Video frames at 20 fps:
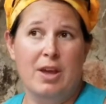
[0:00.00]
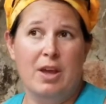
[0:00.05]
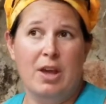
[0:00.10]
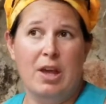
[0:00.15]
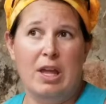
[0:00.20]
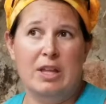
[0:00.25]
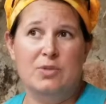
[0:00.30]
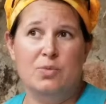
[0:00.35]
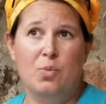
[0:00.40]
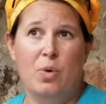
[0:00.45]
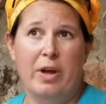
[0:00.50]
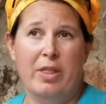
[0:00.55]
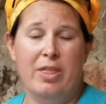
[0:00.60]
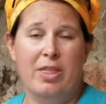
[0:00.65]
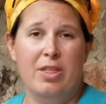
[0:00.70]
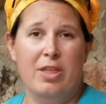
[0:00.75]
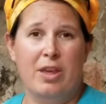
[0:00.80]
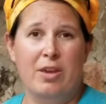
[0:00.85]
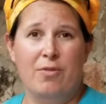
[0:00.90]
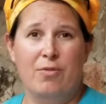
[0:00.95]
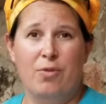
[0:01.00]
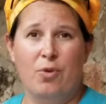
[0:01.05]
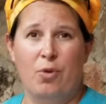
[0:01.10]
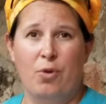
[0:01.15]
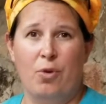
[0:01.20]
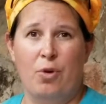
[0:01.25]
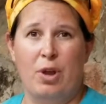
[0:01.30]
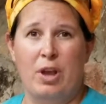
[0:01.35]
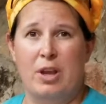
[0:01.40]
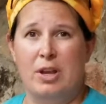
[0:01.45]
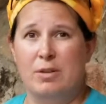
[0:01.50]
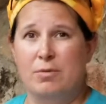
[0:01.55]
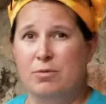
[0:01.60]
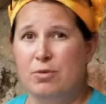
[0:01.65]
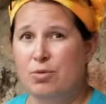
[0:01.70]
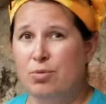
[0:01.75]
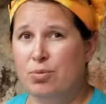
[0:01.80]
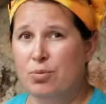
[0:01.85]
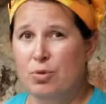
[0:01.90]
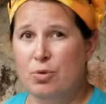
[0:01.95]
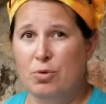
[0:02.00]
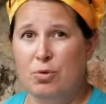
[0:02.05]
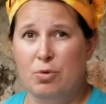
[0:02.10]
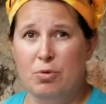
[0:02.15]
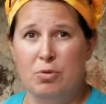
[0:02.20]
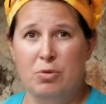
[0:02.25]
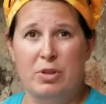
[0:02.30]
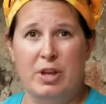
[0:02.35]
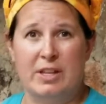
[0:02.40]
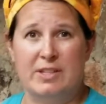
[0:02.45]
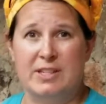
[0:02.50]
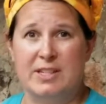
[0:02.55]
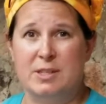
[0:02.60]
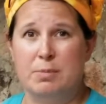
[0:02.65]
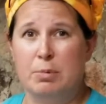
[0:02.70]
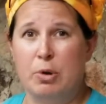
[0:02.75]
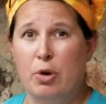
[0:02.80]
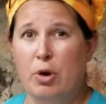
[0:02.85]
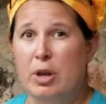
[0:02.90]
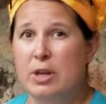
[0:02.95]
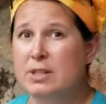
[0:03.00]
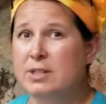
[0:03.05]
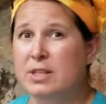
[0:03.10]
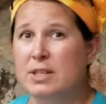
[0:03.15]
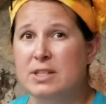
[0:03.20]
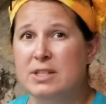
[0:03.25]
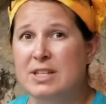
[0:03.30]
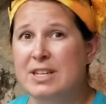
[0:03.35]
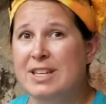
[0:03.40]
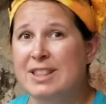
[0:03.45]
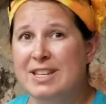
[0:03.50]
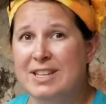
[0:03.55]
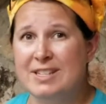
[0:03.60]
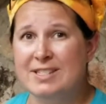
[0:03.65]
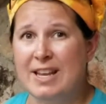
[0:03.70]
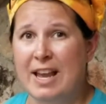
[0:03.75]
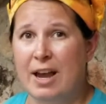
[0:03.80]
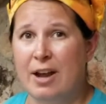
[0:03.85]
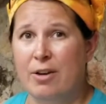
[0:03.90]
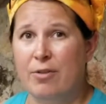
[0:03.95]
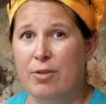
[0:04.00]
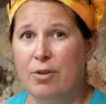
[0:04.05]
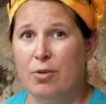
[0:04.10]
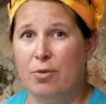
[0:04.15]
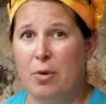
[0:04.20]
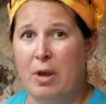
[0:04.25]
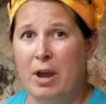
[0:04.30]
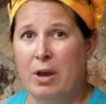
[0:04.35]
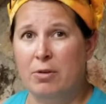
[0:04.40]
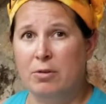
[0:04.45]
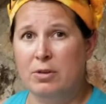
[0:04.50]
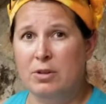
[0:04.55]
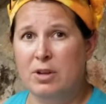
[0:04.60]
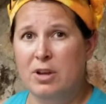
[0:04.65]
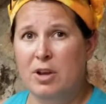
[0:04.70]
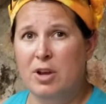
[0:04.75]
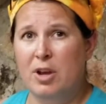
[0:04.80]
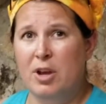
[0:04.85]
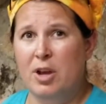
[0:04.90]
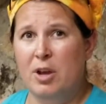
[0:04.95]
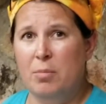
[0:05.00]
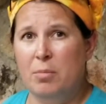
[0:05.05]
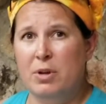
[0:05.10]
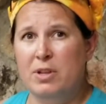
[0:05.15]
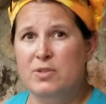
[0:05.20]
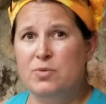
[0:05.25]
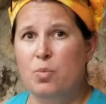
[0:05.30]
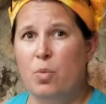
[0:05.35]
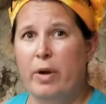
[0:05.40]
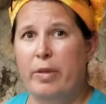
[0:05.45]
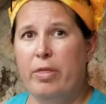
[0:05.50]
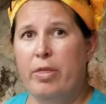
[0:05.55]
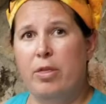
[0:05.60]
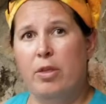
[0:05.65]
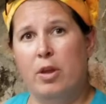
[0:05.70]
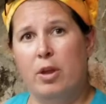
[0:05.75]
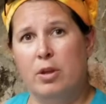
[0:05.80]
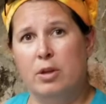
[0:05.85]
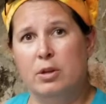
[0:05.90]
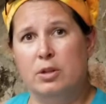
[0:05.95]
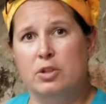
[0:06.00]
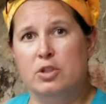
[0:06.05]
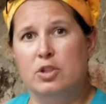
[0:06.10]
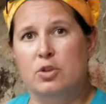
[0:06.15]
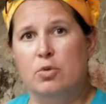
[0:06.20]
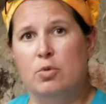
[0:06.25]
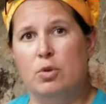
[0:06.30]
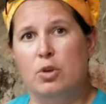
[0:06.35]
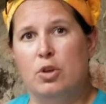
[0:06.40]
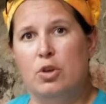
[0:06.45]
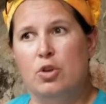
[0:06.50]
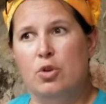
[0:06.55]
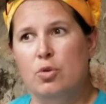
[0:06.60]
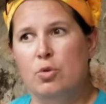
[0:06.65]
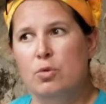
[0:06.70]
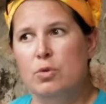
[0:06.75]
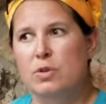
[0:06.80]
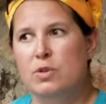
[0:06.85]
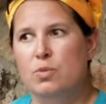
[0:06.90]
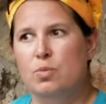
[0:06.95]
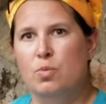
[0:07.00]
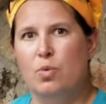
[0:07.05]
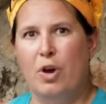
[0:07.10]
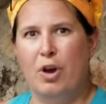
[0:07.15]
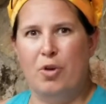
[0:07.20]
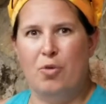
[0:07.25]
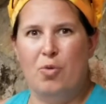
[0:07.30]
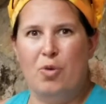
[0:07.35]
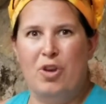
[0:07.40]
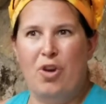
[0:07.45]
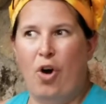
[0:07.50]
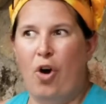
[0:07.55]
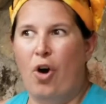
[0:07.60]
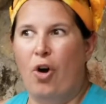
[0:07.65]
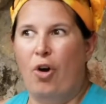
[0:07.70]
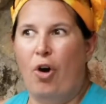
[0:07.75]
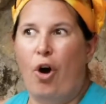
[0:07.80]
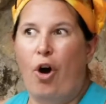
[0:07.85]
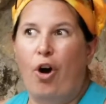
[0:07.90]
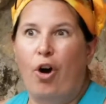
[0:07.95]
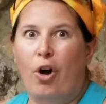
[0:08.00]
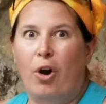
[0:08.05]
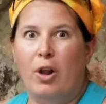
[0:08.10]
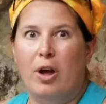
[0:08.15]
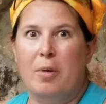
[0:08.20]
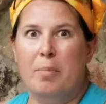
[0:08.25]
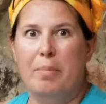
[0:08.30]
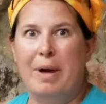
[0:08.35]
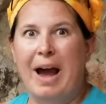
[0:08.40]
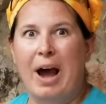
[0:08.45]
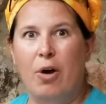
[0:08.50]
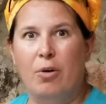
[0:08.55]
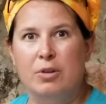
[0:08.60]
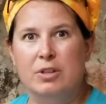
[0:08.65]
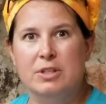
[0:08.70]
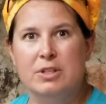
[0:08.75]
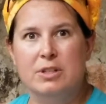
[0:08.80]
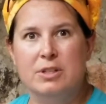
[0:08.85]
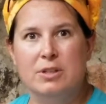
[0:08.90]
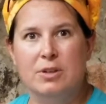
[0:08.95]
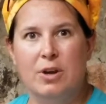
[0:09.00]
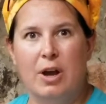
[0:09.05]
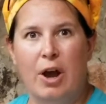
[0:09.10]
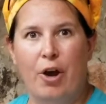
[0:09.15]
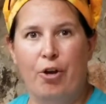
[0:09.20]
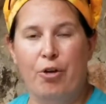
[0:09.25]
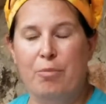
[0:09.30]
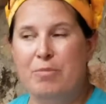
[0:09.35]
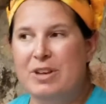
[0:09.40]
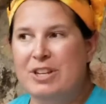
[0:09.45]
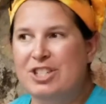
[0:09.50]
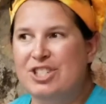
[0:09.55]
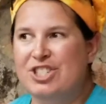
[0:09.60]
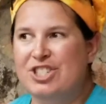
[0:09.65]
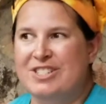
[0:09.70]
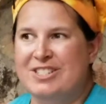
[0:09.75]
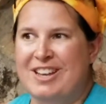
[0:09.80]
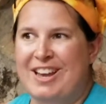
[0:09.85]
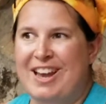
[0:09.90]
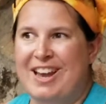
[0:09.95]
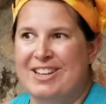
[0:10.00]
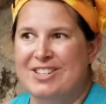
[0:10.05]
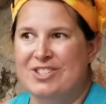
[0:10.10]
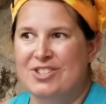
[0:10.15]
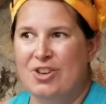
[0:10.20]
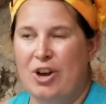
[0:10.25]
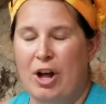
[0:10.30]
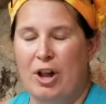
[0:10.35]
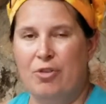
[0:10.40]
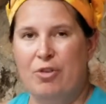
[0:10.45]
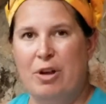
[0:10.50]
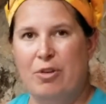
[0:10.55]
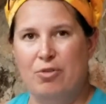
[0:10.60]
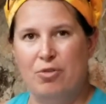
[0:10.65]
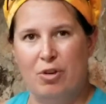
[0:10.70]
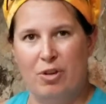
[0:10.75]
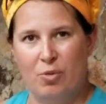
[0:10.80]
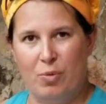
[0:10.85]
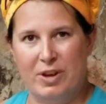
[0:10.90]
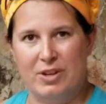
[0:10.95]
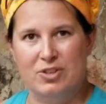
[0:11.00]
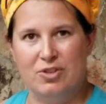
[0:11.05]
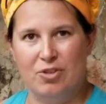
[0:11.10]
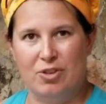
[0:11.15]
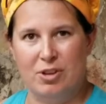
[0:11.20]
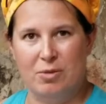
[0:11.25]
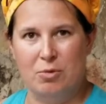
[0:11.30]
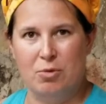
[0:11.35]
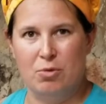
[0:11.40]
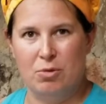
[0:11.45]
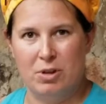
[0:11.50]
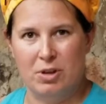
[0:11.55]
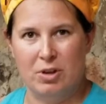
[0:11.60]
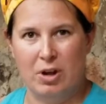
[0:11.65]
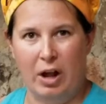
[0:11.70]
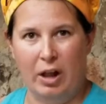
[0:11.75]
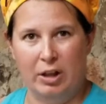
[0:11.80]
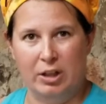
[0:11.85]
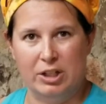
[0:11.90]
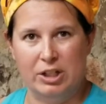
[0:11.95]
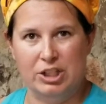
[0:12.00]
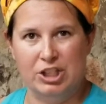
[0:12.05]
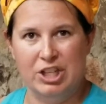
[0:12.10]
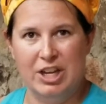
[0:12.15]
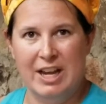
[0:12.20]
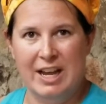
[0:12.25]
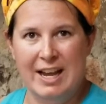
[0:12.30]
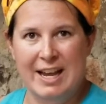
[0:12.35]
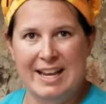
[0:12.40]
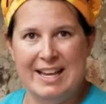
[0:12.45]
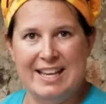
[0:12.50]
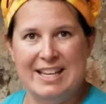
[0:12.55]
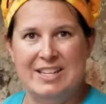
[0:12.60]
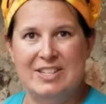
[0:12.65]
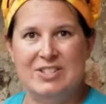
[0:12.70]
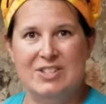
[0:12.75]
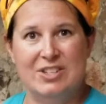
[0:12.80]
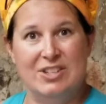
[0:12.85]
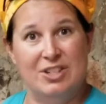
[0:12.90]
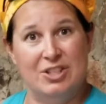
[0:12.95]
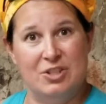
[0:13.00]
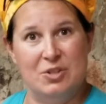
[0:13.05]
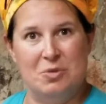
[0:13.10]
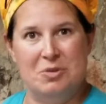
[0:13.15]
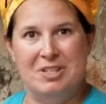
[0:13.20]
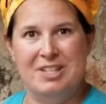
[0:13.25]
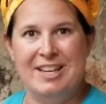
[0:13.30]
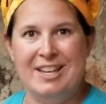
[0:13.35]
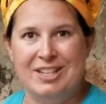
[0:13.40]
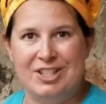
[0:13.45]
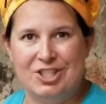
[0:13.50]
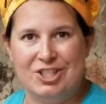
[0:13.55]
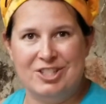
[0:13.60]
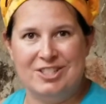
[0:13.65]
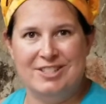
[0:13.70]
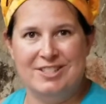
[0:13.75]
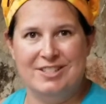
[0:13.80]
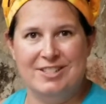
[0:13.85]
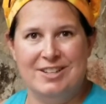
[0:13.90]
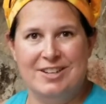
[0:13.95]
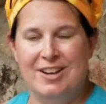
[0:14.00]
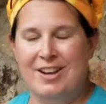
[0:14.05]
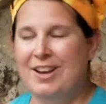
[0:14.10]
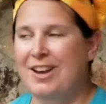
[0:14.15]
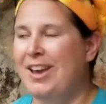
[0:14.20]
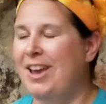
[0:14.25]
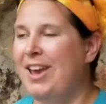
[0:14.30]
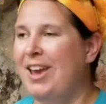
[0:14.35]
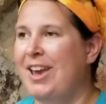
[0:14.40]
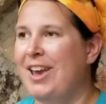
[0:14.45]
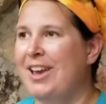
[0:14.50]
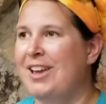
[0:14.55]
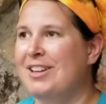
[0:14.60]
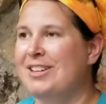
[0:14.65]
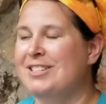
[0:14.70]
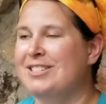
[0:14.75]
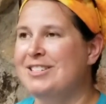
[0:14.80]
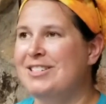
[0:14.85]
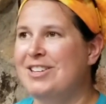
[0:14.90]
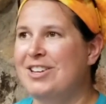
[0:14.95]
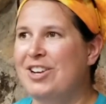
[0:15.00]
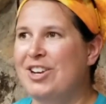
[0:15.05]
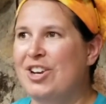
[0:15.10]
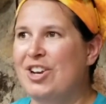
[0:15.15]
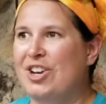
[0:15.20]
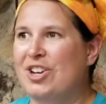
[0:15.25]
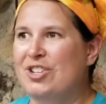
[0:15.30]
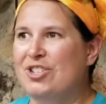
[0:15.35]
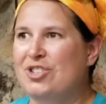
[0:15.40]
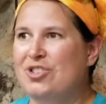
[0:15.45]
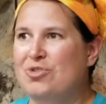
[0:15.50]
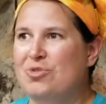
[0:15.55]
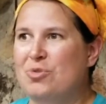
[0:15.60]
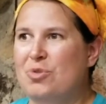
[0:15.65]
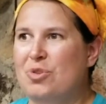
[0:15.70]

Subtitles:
It's one thing for a crew that's experienced to dig this out of the ground, but it's one thing to use what we are all about. Our mission as Colorado Northwestern Community College is to teach and to